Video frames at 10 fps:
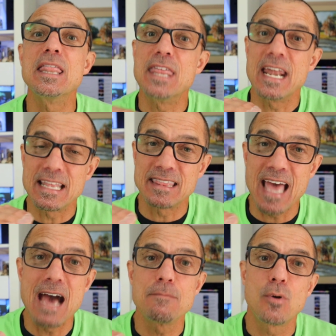then at
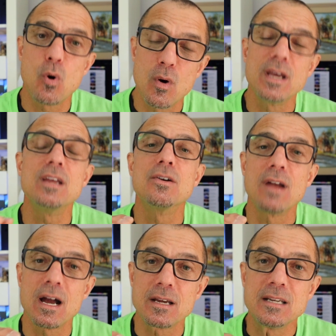that point, you're
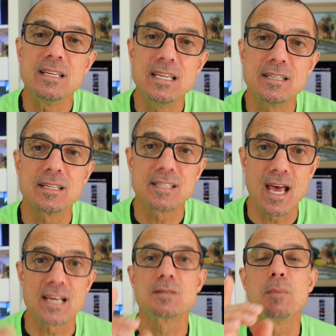not going to need to test.